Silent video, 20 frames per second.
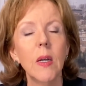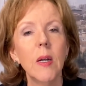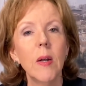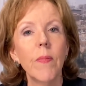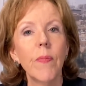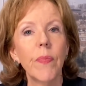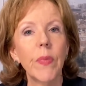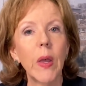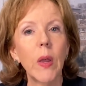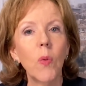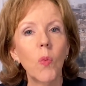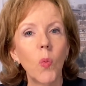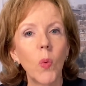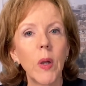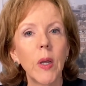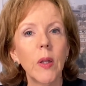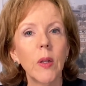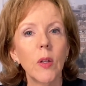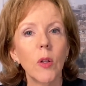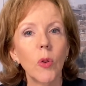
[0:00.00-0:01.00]
they
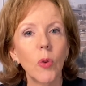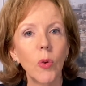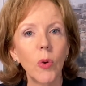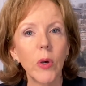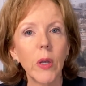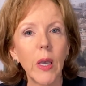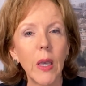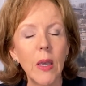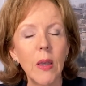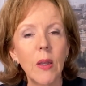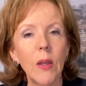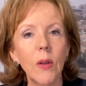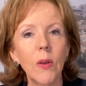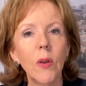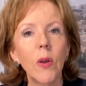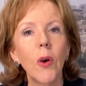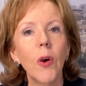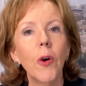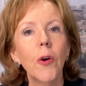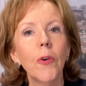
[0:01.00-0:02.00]
went
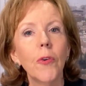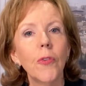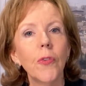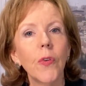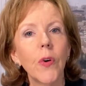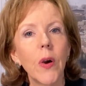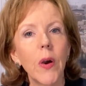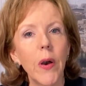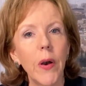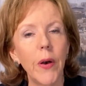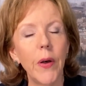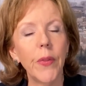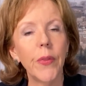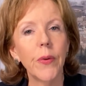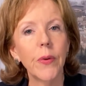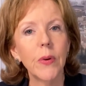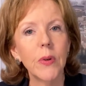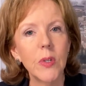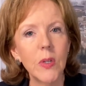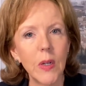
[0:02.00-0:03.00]
looking for
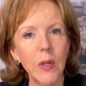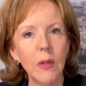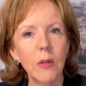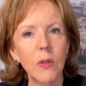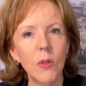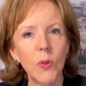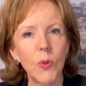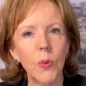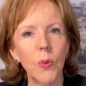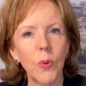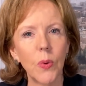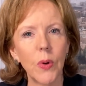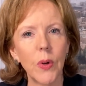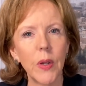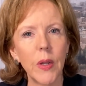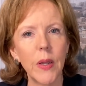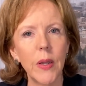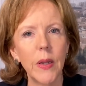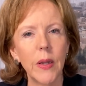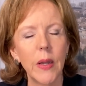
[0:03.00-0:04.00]
other
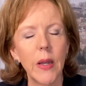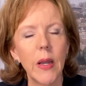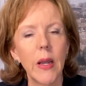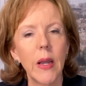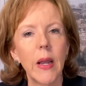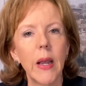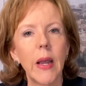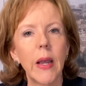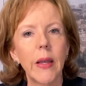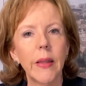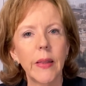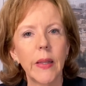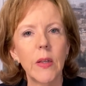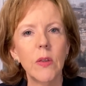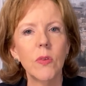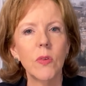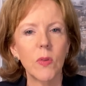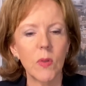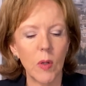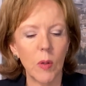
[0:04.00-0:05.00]
territory. And they
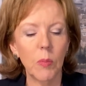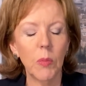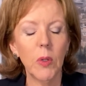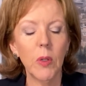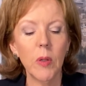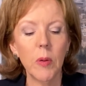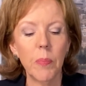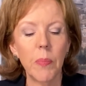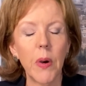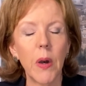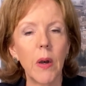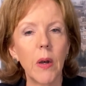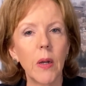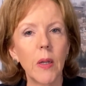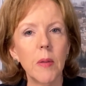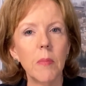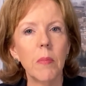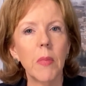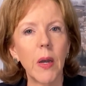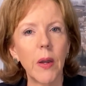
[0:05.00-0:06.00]
stumble
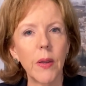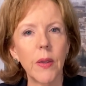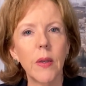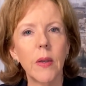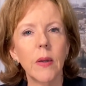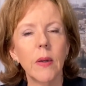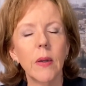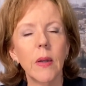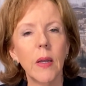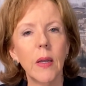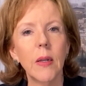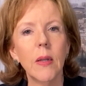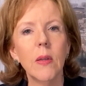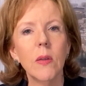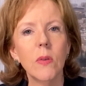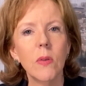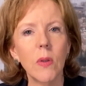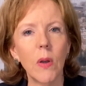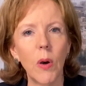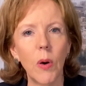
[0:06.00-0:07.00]
upon Micah and
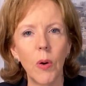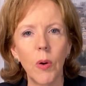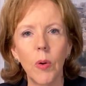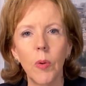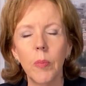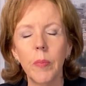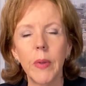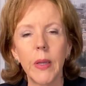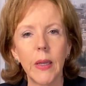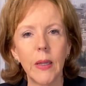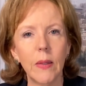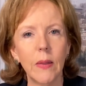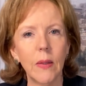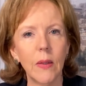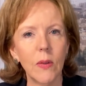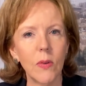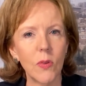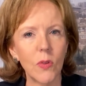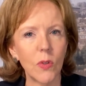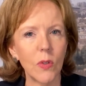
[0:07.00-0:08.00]
his home and
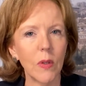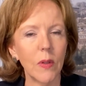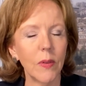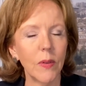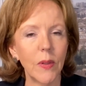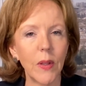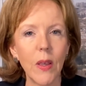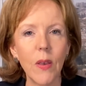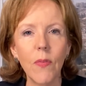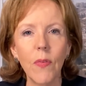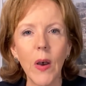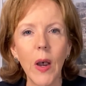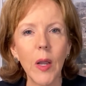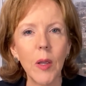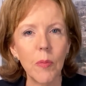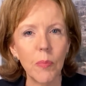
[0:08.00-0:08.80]
this Levite